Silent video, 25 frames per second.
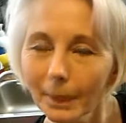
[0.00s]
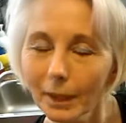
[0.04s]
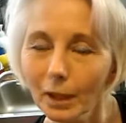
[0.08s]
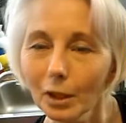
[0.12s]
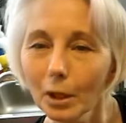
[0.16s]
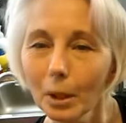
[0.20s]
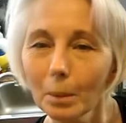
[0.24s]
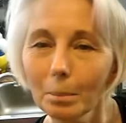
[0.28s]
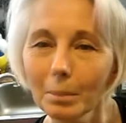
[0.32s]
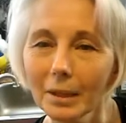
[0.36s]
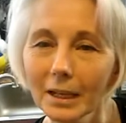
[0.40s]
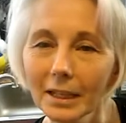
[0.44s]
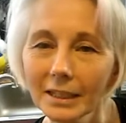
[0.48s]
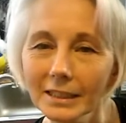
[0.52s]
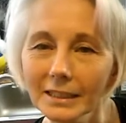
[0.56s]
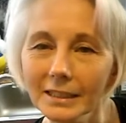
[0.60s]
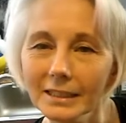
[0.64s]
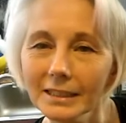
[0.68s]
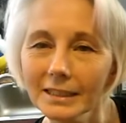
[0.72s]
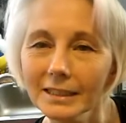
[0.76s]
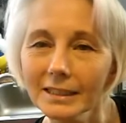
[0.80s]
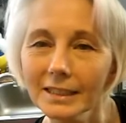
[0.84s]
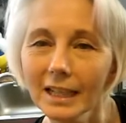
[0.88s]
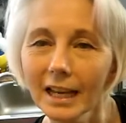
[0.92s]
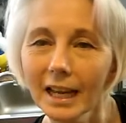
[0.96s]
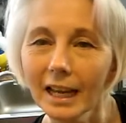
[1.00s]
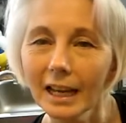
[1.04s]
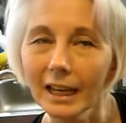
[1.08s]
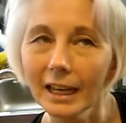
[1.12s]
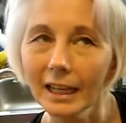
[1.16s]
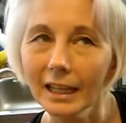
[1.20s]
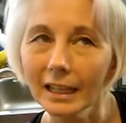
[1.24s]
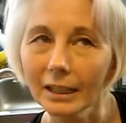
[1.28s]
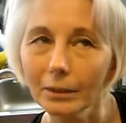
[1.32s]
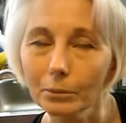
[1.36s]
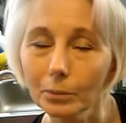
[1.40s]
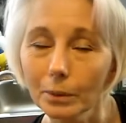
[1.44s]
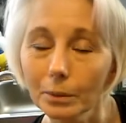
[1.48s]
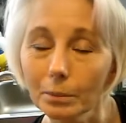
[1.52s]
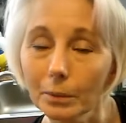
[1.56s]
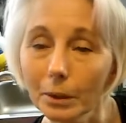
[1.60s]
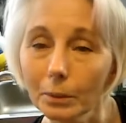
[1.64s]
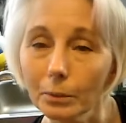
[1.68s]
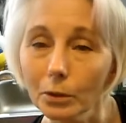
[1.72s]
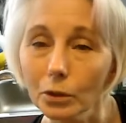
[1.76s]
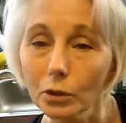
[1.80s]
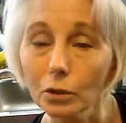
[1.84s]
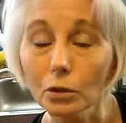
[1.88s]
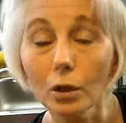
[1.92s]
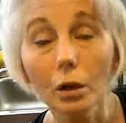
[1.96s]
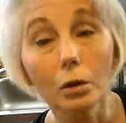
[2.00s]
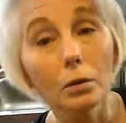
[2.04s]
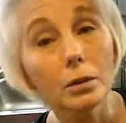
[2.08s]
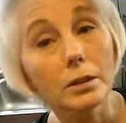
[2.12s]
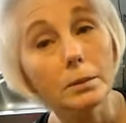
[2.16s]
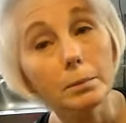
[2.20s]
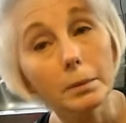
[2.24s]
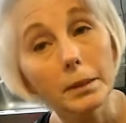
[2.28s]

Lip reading: God bless. And remember to always